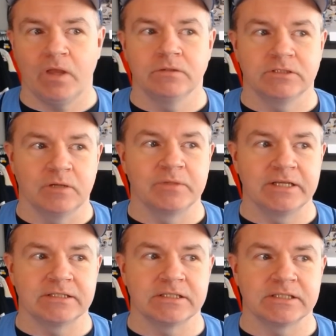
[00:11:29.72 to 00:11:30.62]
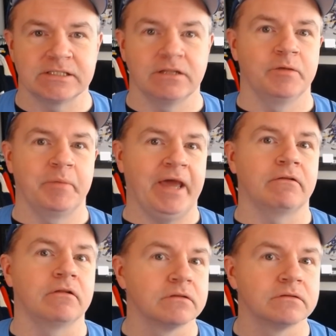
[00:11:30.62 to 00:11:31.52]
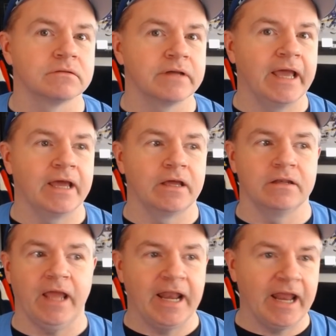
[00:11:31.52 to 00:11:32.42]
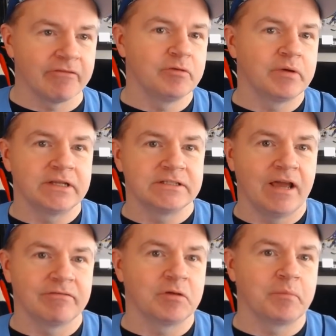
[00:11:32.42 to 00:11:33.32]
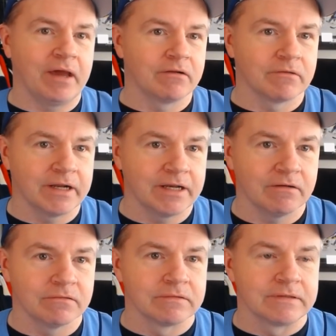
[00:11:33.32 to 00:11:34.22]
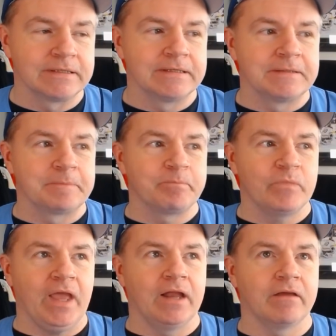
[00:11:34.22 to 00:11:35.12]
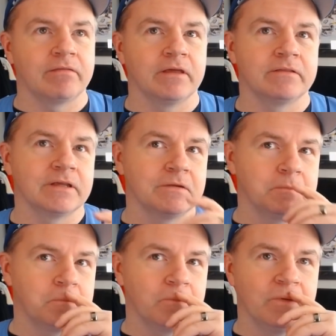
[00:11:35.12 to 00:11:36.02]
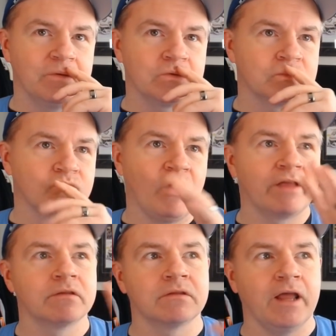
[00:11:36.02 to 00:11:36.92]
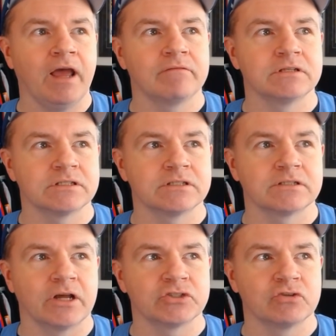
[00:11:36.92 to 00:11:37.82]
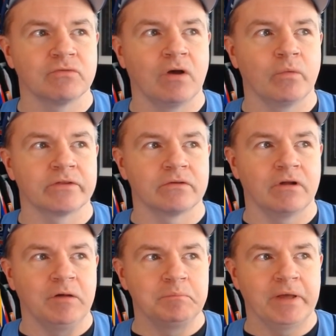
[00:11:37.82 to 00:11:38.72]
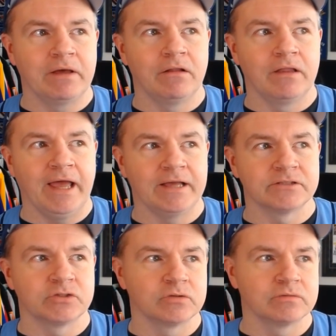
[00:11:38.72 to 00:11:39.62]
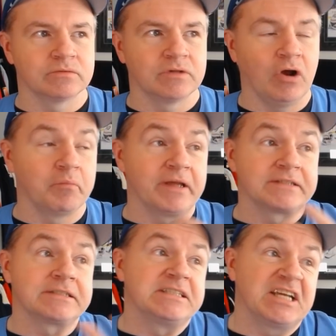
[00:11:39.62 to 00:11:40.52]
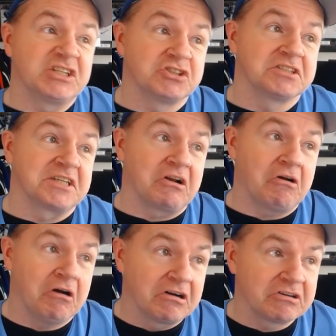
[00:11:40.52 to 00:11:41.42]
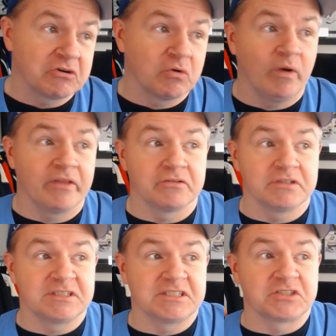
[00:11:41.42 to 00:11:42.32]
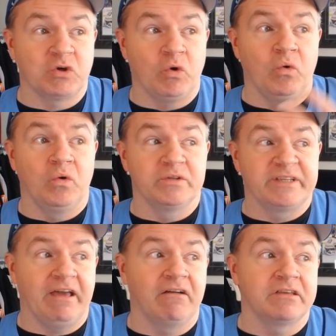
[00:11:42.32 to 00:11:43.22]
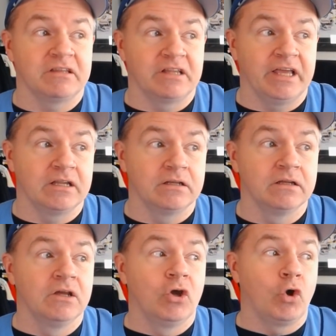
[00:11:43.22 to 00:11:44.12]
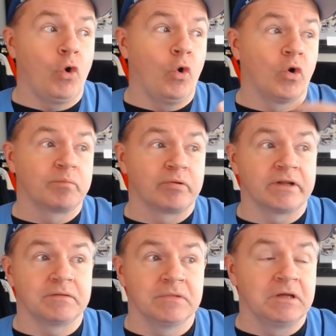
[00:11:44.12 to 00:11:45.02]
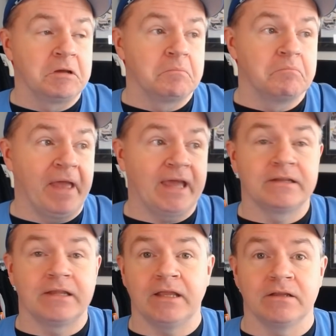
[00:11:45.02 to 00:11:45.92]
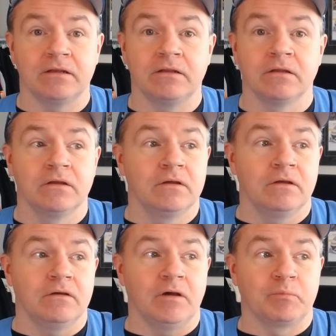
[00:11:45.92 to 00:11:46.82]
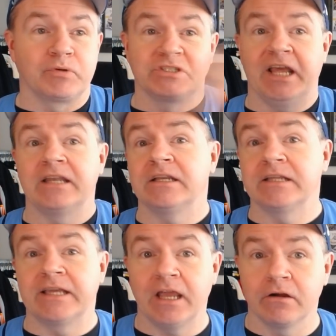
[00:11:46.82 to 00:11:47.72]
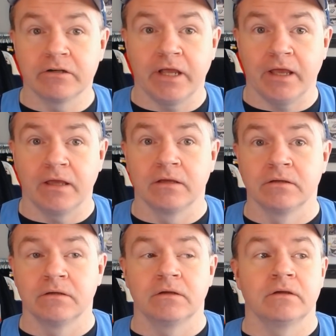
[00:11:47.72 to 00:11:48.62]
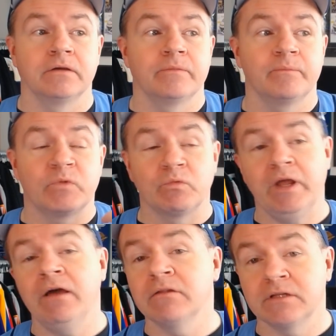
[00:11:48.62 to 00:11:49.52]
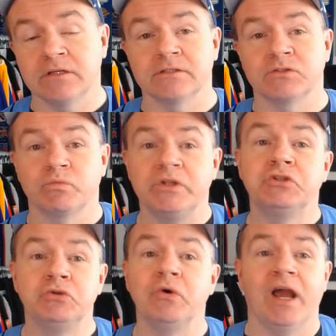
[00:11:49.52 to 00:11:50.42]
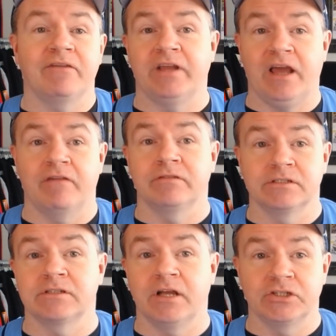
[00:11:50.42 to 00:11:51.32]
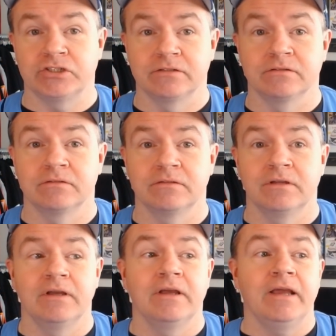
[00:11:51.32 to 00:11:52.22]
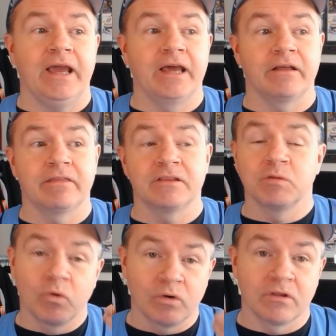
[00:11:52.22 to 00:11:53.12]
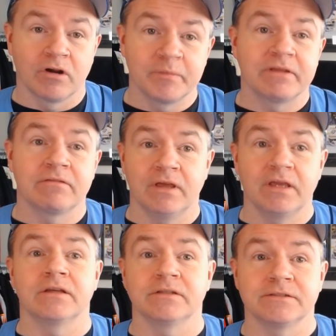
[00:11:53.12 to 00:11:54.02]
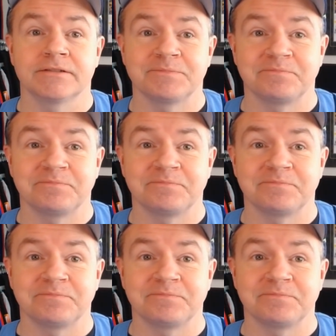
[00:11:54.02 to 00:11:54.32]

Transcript: some days it's still a battle, and everybody's having a battle right now. And I think that rather than have this discussion around whether or not Bell has our best intentions at heart, or whether it's this cold, calculated, corporate, mandated, pretending to care day, the reality is we do have to have the discussion. And I think the more alarming thing is